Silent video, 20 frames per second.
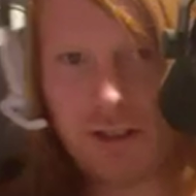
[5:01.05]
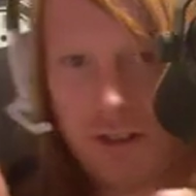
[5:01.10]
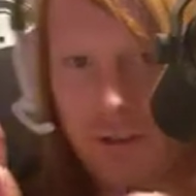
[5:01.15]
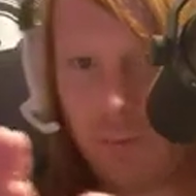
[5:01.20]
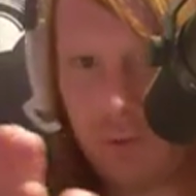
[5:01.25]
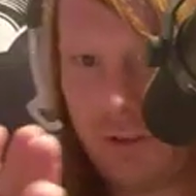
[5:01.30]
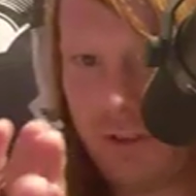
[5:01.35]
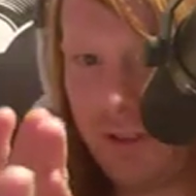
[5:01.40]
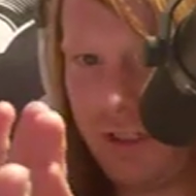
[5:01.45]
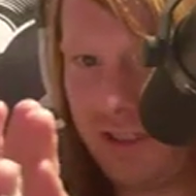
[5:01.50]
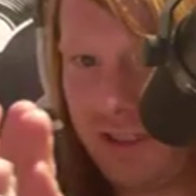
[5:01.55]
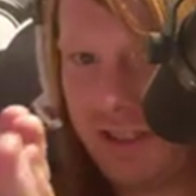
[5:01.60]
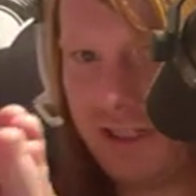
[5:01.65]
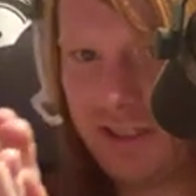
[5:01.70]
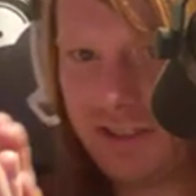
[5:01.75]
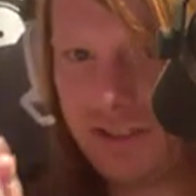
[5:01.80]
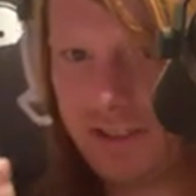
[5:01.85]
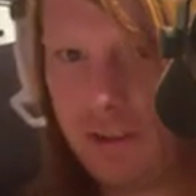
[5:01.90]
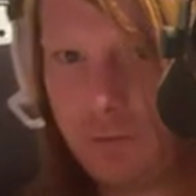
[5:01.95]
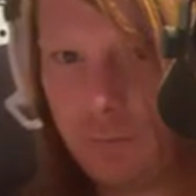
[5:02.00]
it, it wouldn't
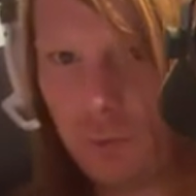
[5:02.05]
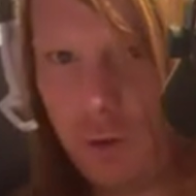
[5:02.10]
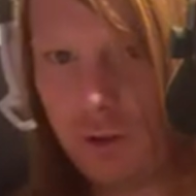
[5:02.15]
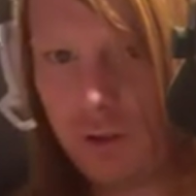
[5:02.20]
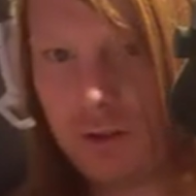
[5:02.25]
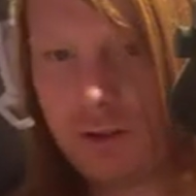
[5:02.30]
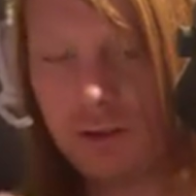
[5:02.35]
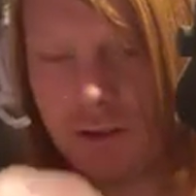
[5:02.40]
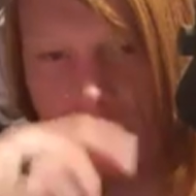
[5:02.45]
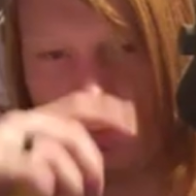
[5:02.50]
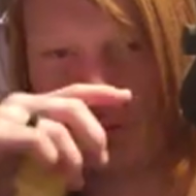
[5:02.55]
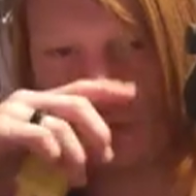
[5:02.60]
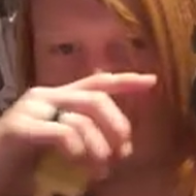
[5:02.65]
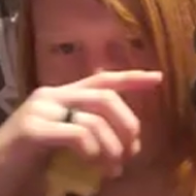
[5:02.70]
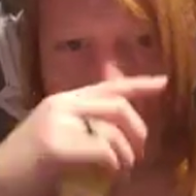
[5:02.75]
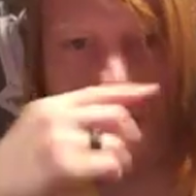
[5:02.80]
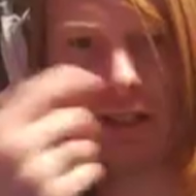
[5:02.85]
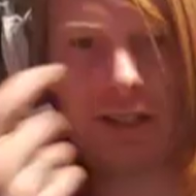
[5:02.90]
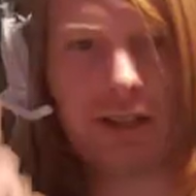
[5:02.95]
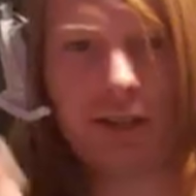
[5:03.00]
exist anymore. So,
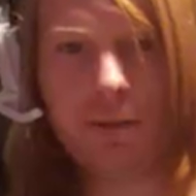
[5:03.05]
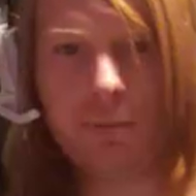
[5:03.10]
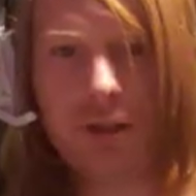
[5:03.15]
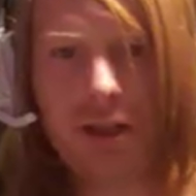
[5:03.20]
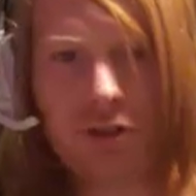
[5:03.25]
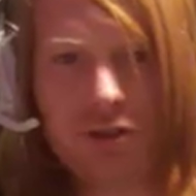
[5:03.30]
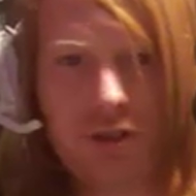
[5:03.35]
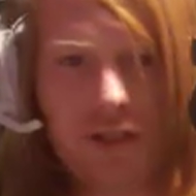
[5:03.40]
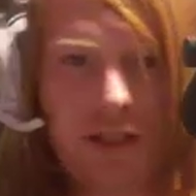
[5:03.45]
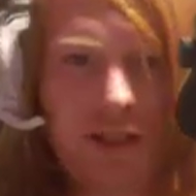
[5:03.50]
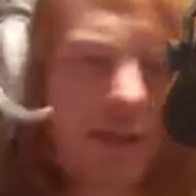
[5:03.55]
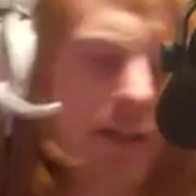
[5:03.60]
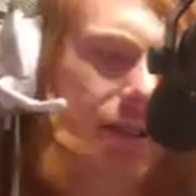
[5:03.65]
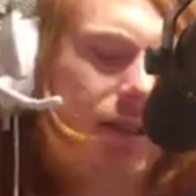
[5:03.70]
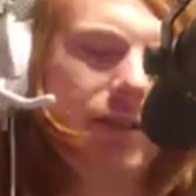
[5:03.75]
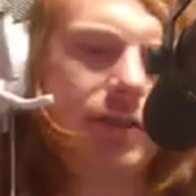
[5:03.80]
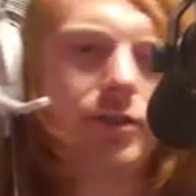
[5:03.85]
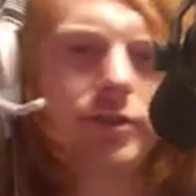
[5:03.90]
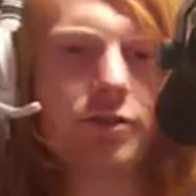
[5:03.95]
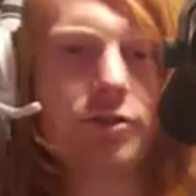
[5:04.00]
no, we can't imagine that.
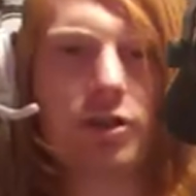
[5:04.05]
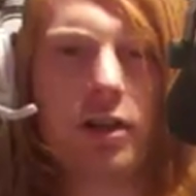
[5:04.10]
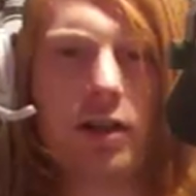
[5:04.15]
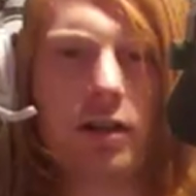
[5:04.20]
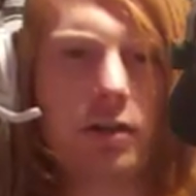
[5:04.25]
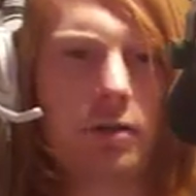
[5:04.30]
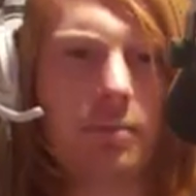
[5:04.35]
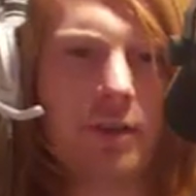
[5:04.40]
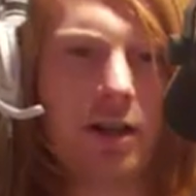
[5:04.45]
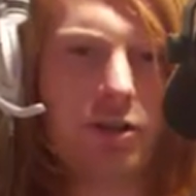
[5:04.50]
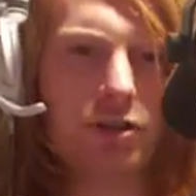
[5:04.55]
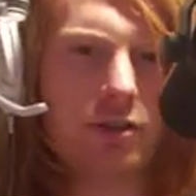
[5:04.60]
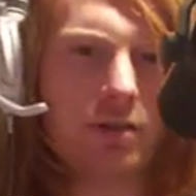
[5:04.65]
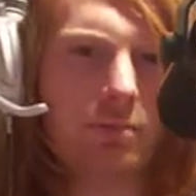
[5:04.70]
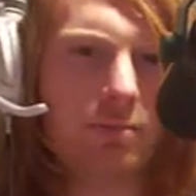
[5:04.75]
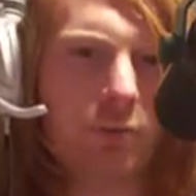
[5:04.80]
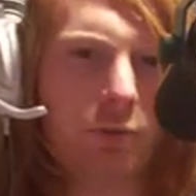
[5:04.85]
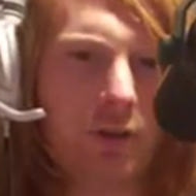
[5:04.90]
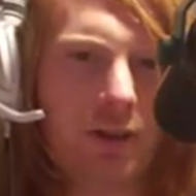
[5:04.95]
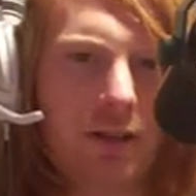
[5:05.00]
And then to try to imagine
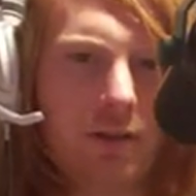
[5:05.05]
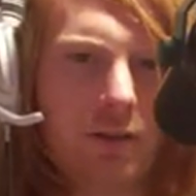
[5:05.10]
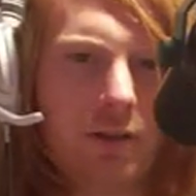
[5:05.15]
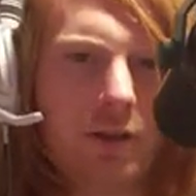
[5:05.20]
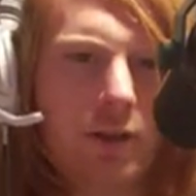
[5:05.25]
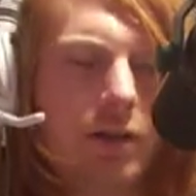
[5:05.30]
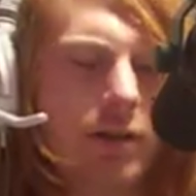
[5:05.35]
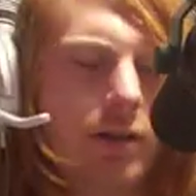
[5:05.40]
a point